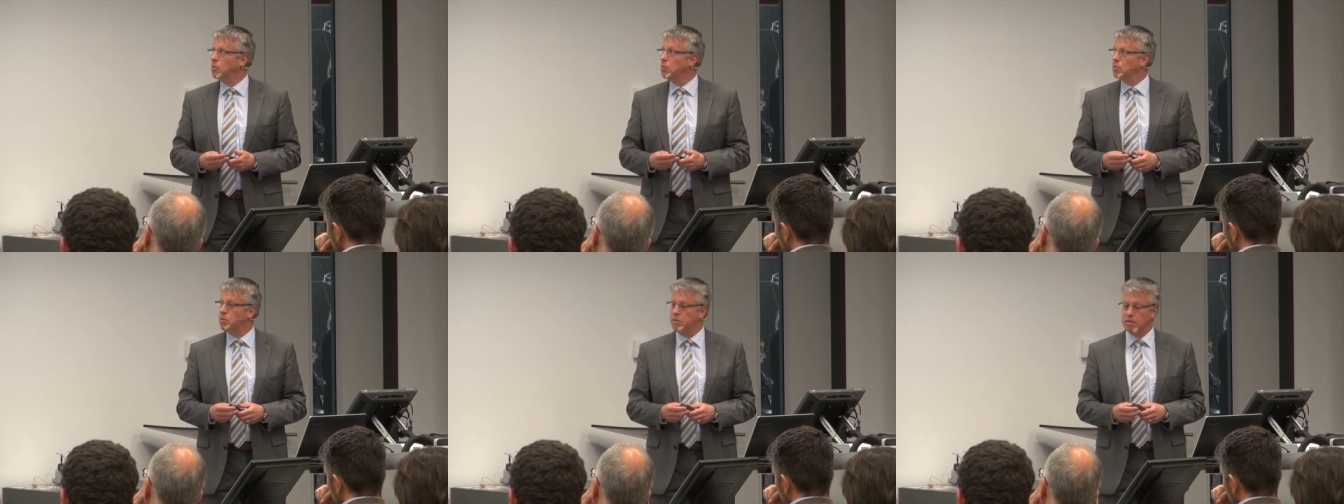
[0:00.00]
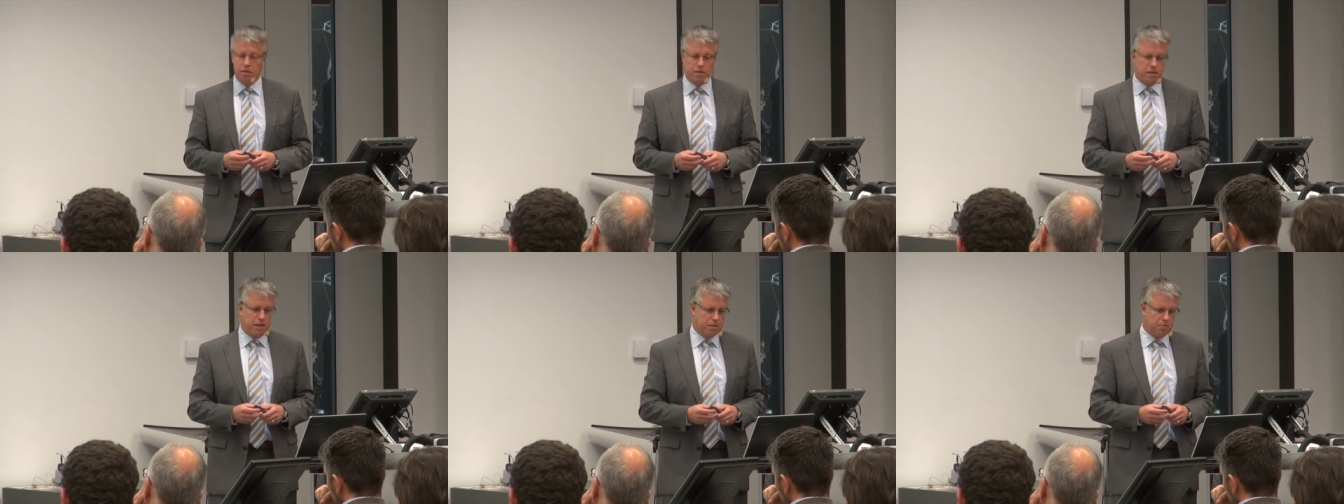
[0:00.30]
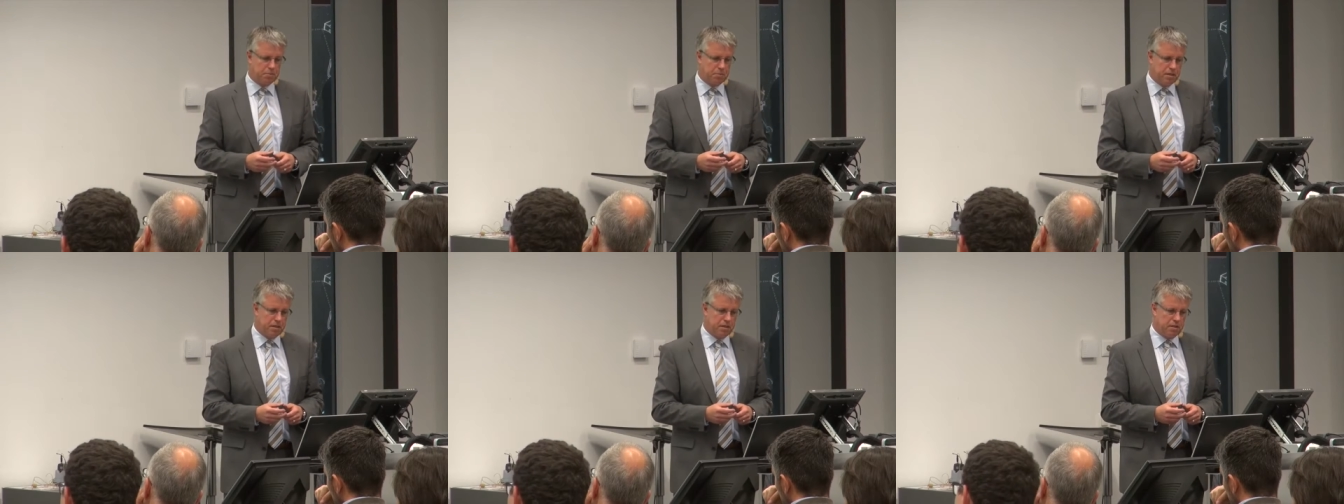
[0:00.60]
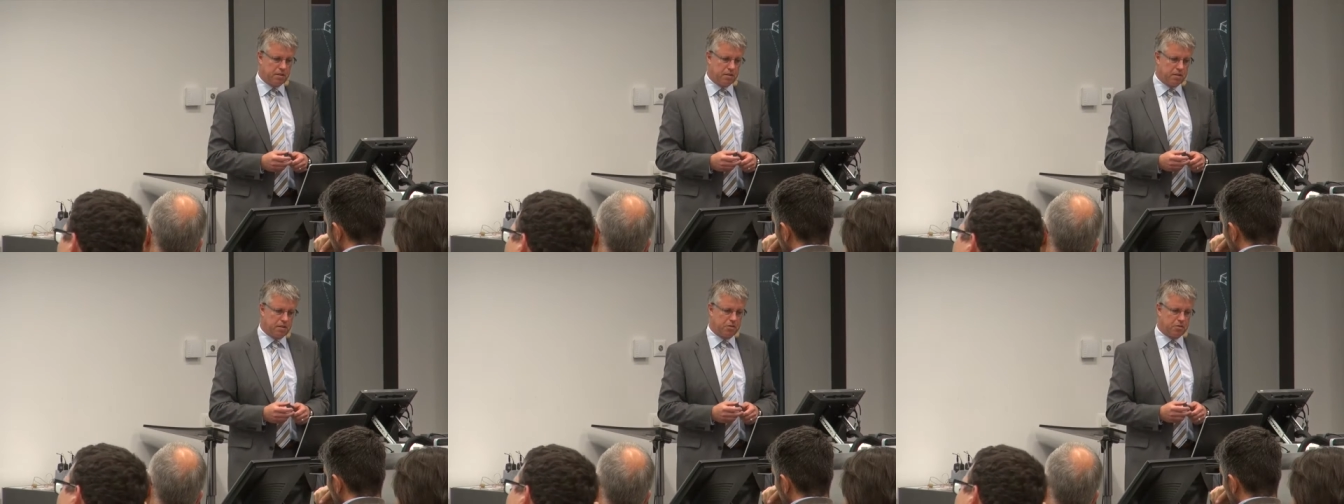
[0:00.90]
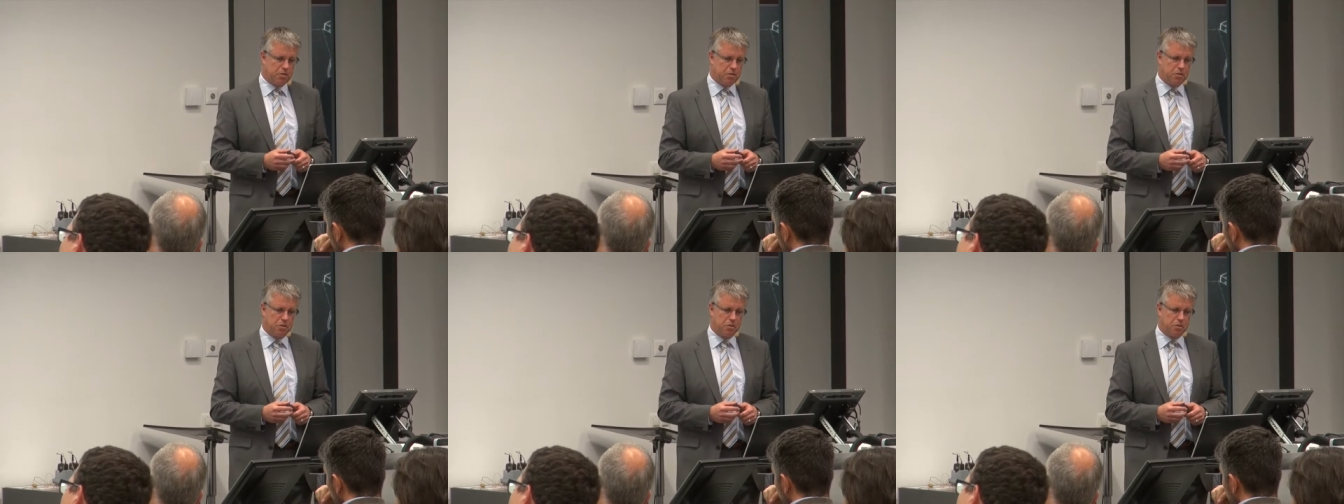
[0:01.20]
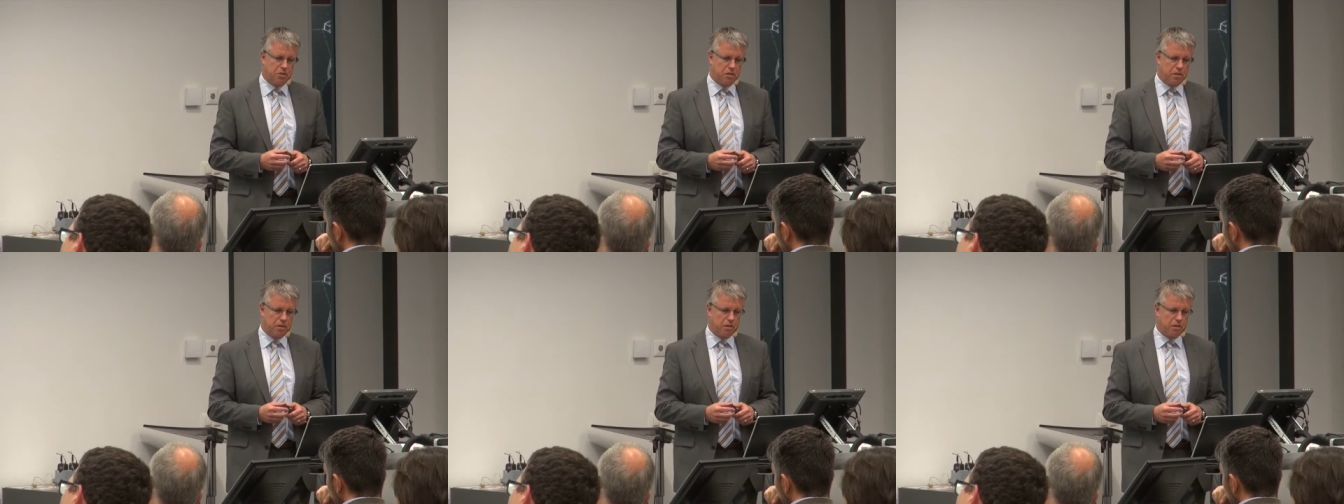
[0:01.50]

whose has been introduced